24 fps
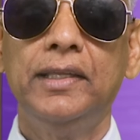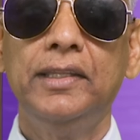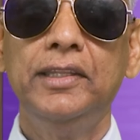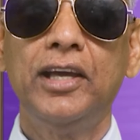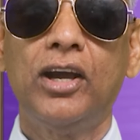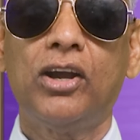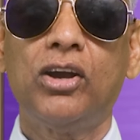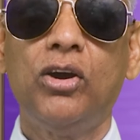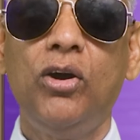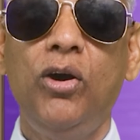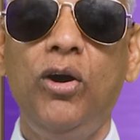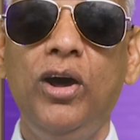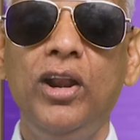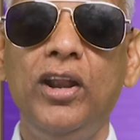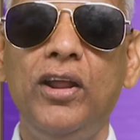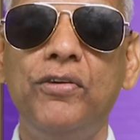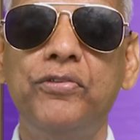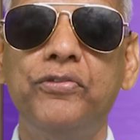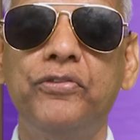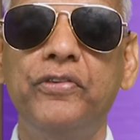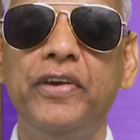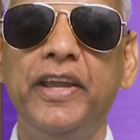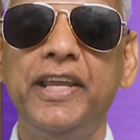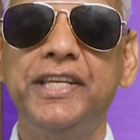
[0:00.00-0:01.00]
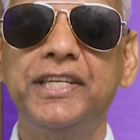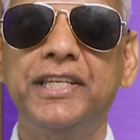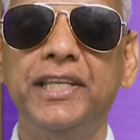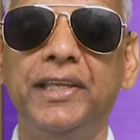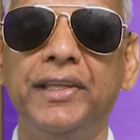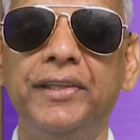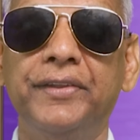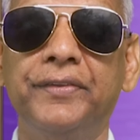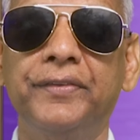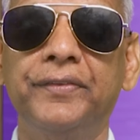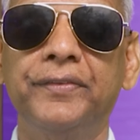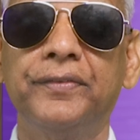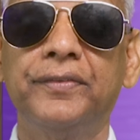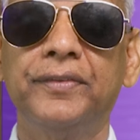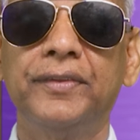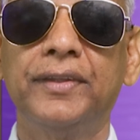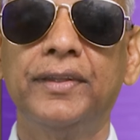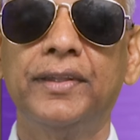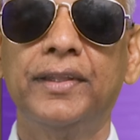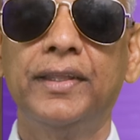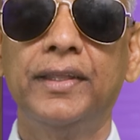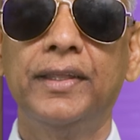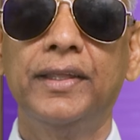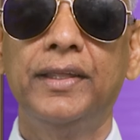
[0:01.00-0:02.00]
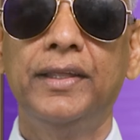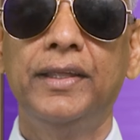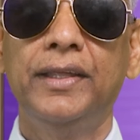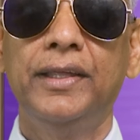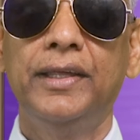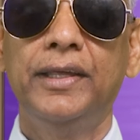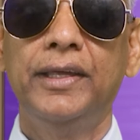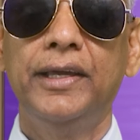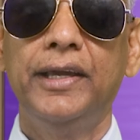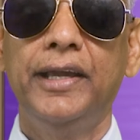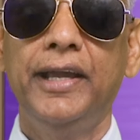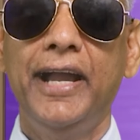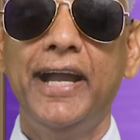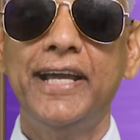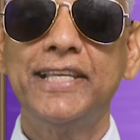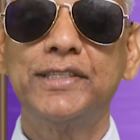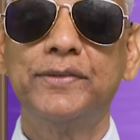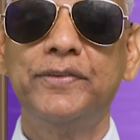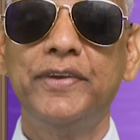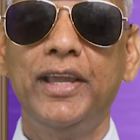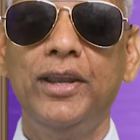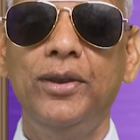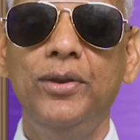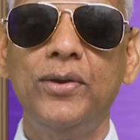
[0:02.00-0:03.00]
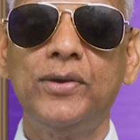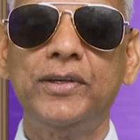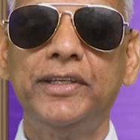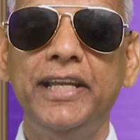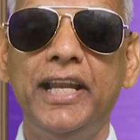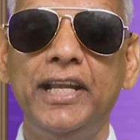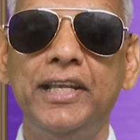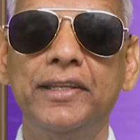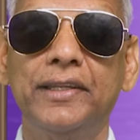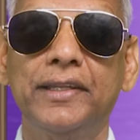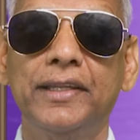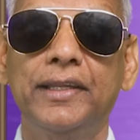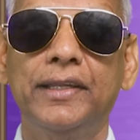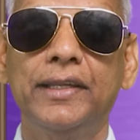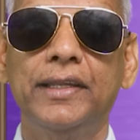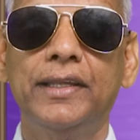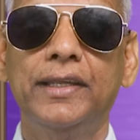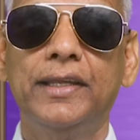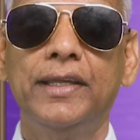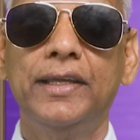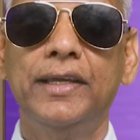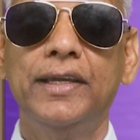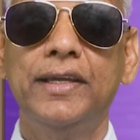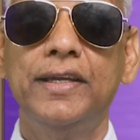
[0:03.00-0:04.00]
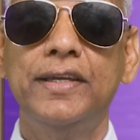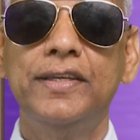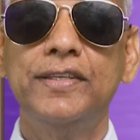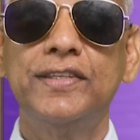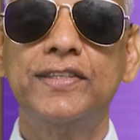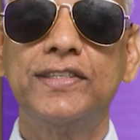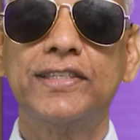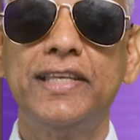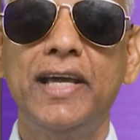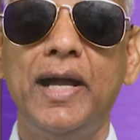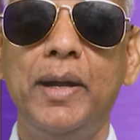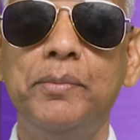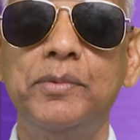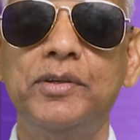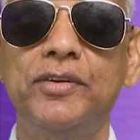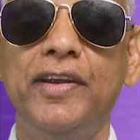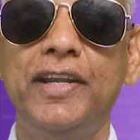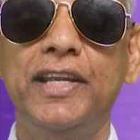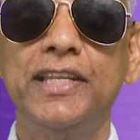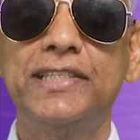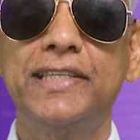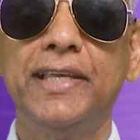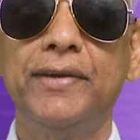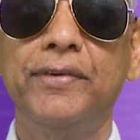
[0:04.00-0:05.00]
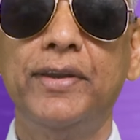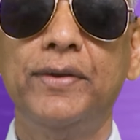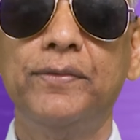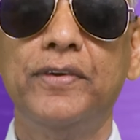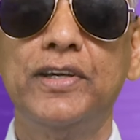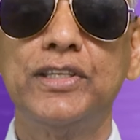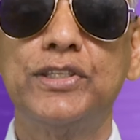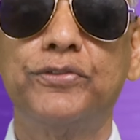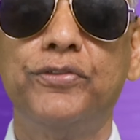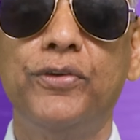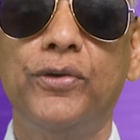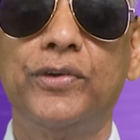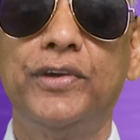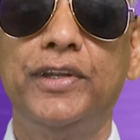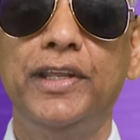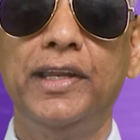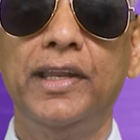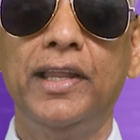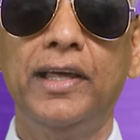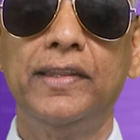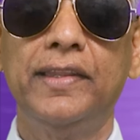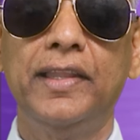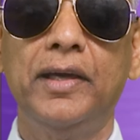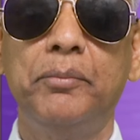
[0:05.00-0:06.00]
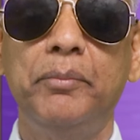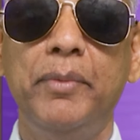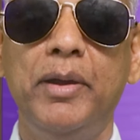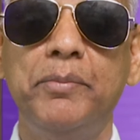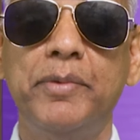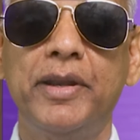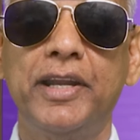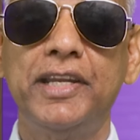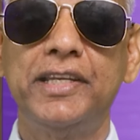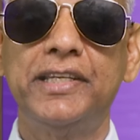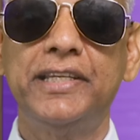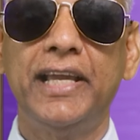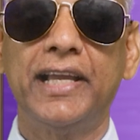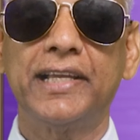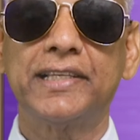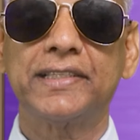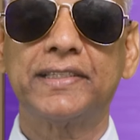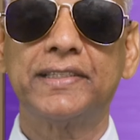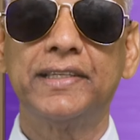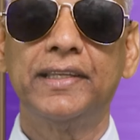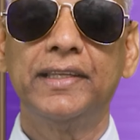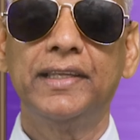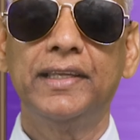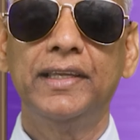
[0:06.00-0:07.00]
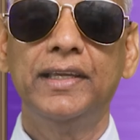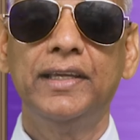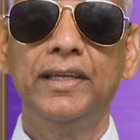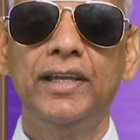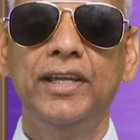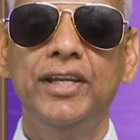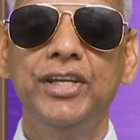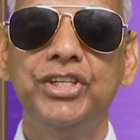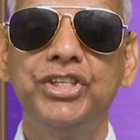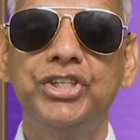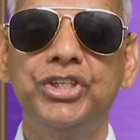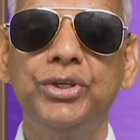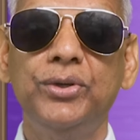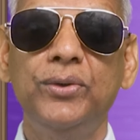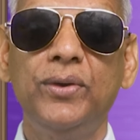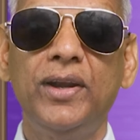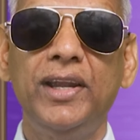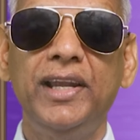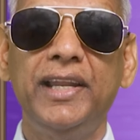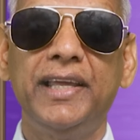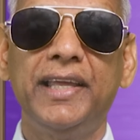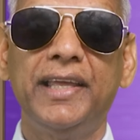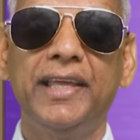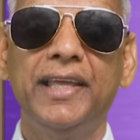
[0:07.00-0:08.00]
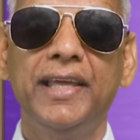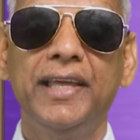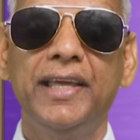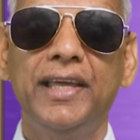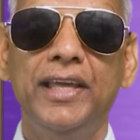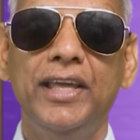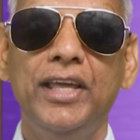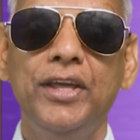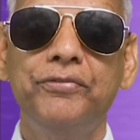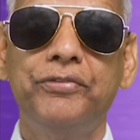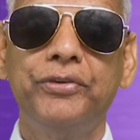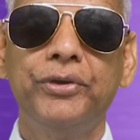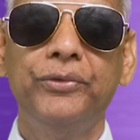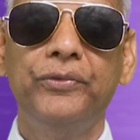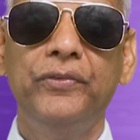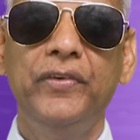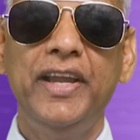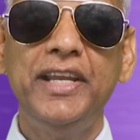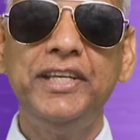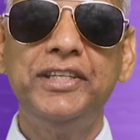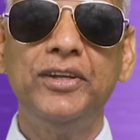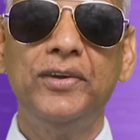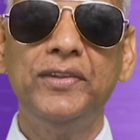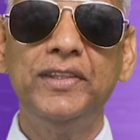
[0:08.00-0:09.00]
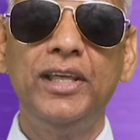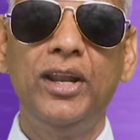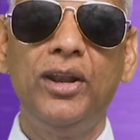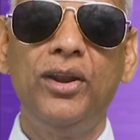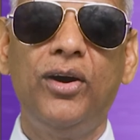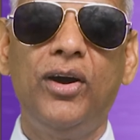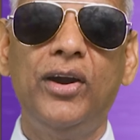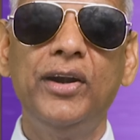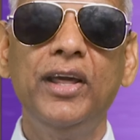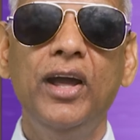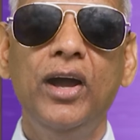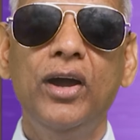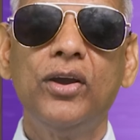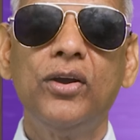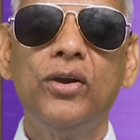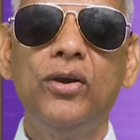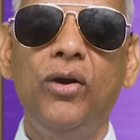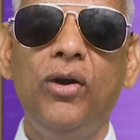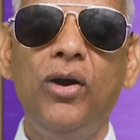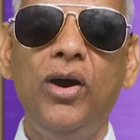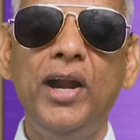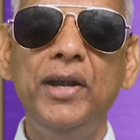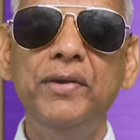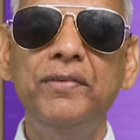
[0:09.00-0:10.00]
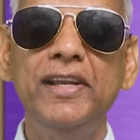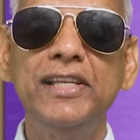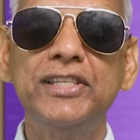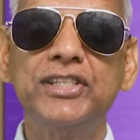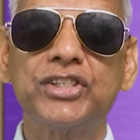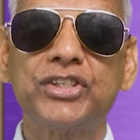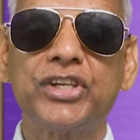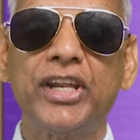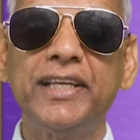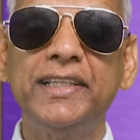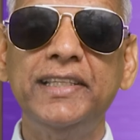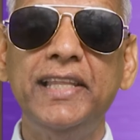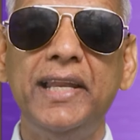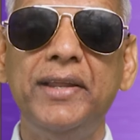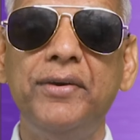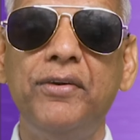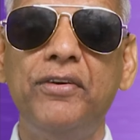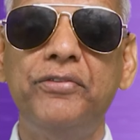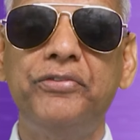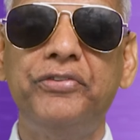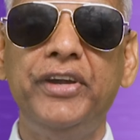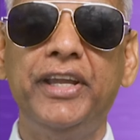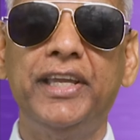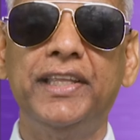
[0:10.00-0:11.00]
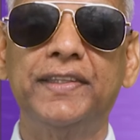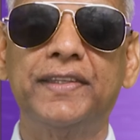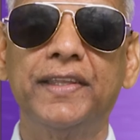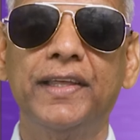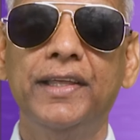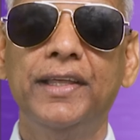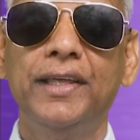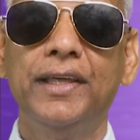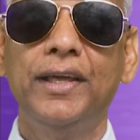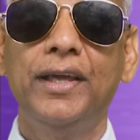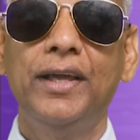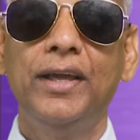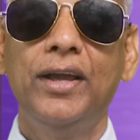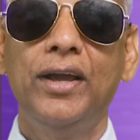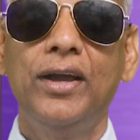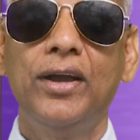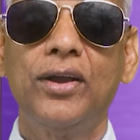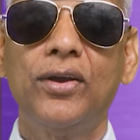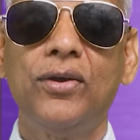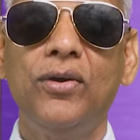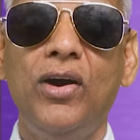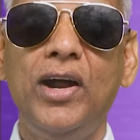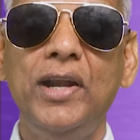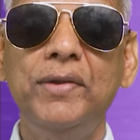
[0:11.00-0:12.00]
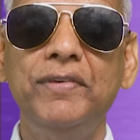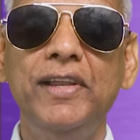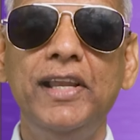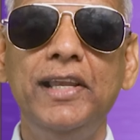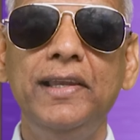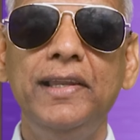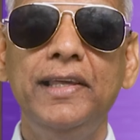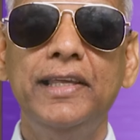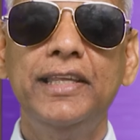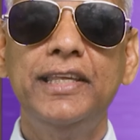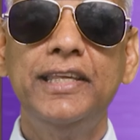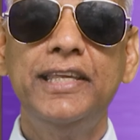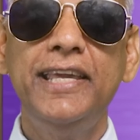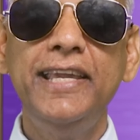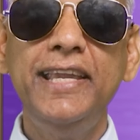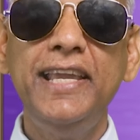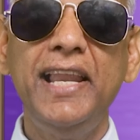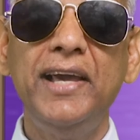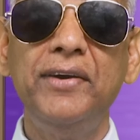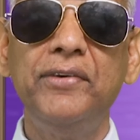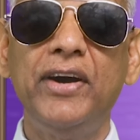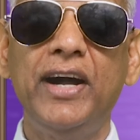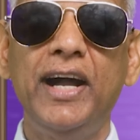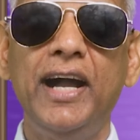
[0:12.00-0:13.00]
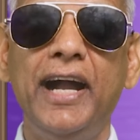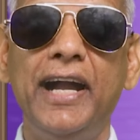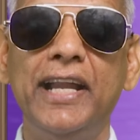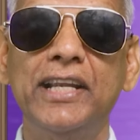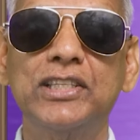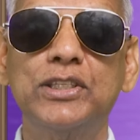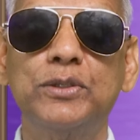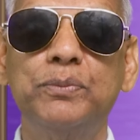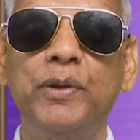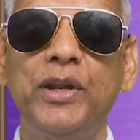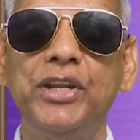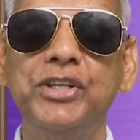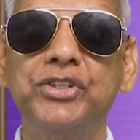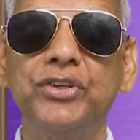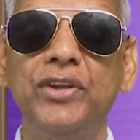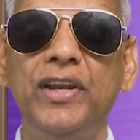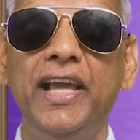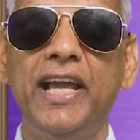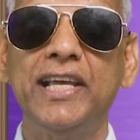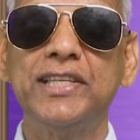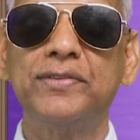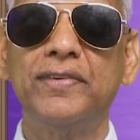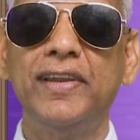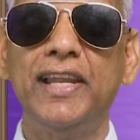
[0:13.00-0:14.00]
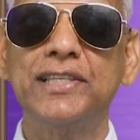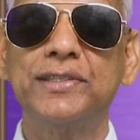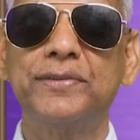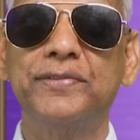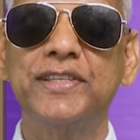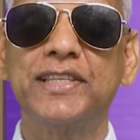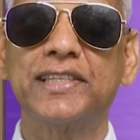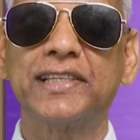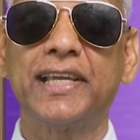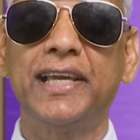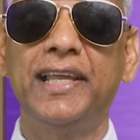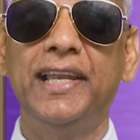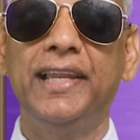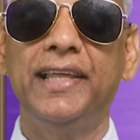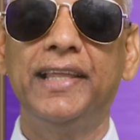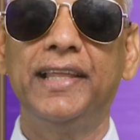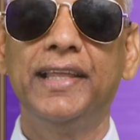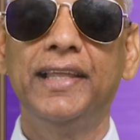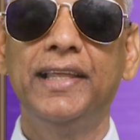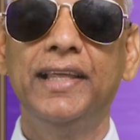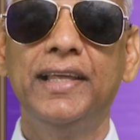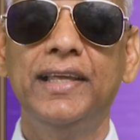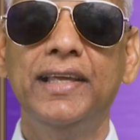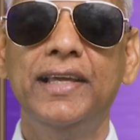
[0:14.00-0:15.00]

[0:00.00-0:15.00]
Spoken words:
the call of waiting, as we looked at Psalm 27 verse 14, the memory text. Surely, if you wait on the Lord, God will strengthen our faith. God will heal our hearts spiritually as well as physically.